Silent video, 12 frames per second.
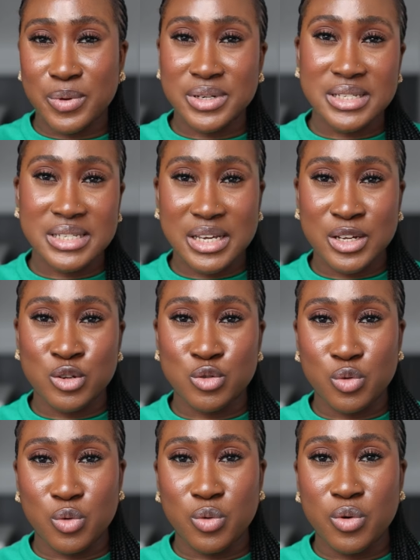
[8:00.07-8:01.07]
want to say
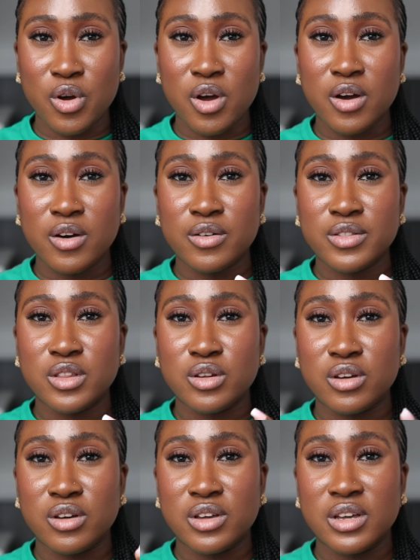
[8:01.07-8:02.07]
no.
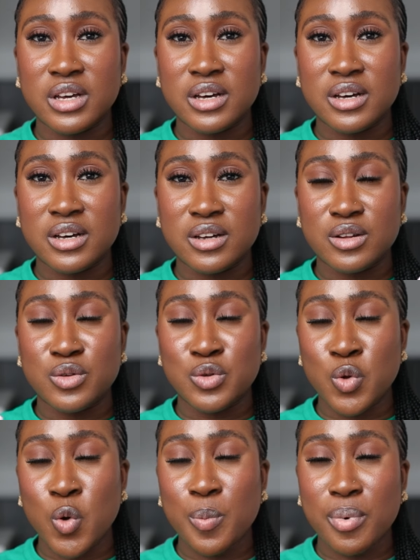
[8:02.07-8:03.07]
The
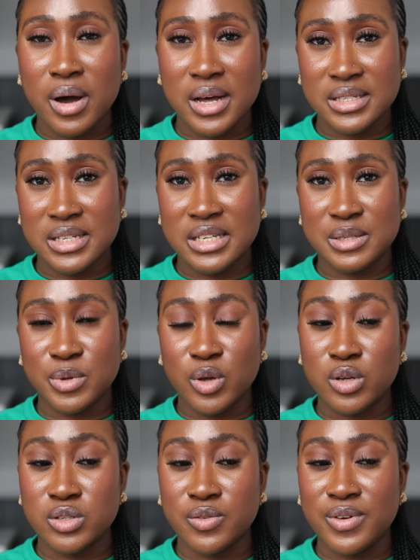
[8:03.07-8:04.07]
no part is
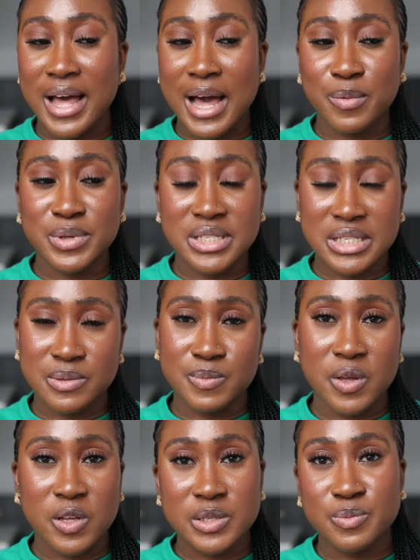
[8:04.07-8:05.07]
because of how it
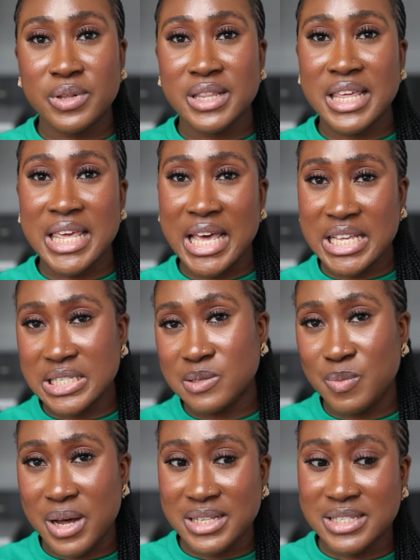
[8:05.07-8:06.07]
smells, but the yes
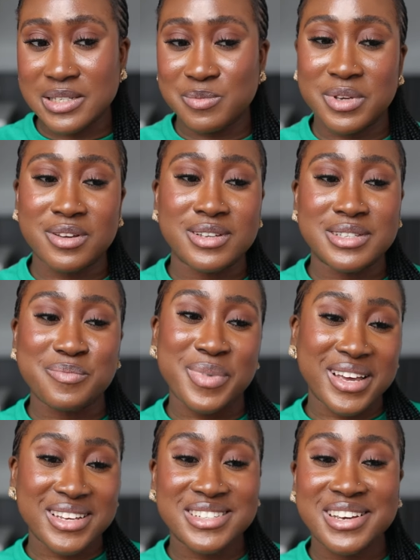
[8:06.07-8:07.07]
part is because the
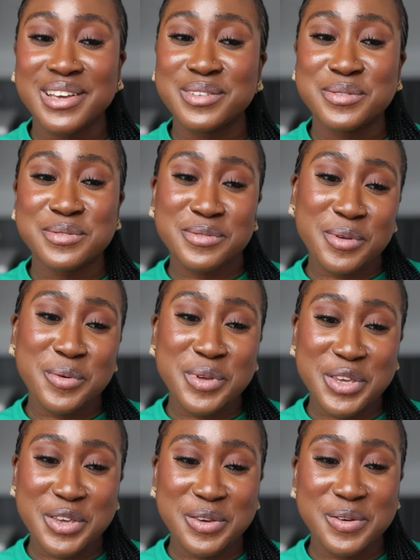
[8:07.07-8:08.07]
packaging is so
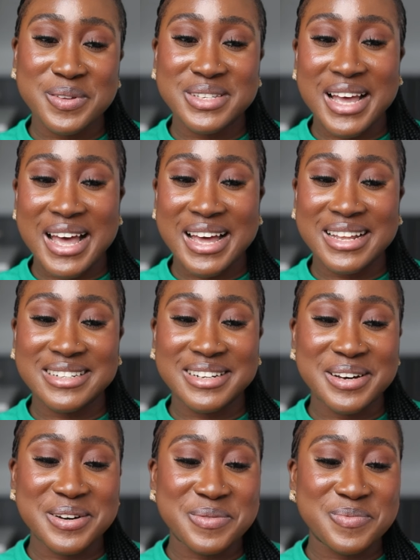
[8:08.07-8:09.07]
cute and
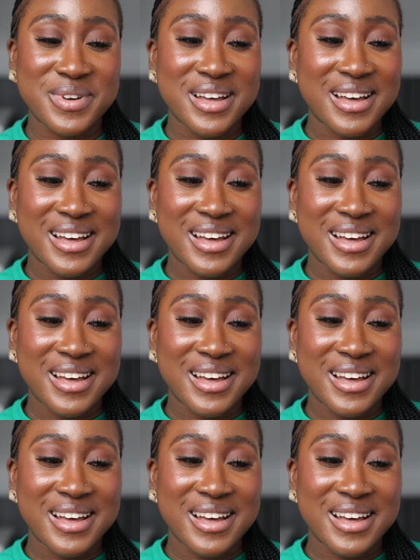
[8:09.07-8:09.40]
um,